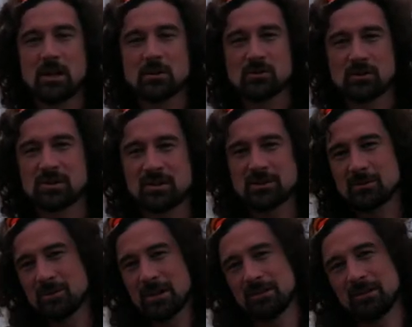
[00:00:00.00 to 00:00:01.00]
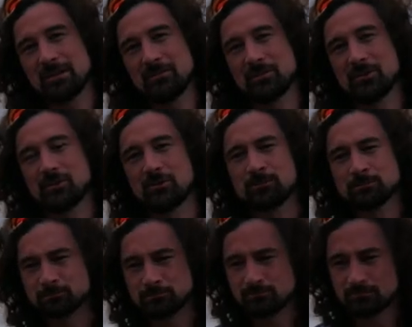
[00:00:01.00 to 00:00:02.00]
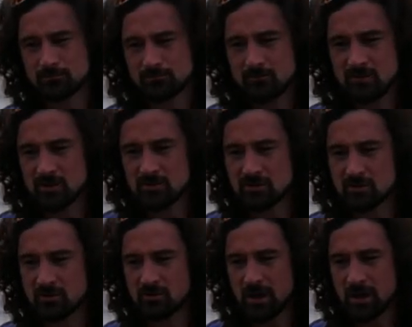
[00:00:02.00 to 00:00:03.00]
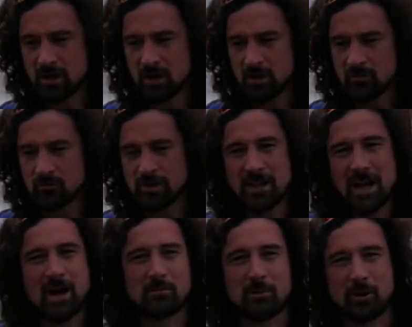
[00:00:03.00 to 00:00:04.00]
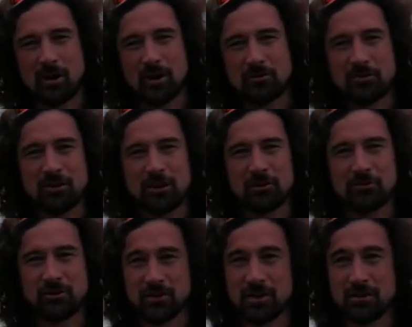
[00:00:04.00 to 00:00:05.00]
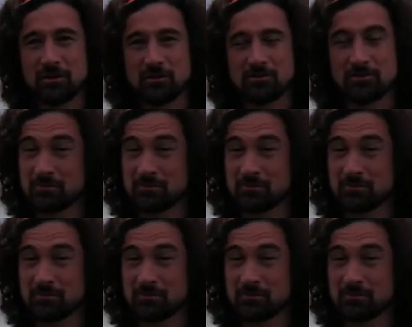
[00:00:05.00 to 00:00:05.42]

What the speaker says: So I said I'd make a little video to recap on the year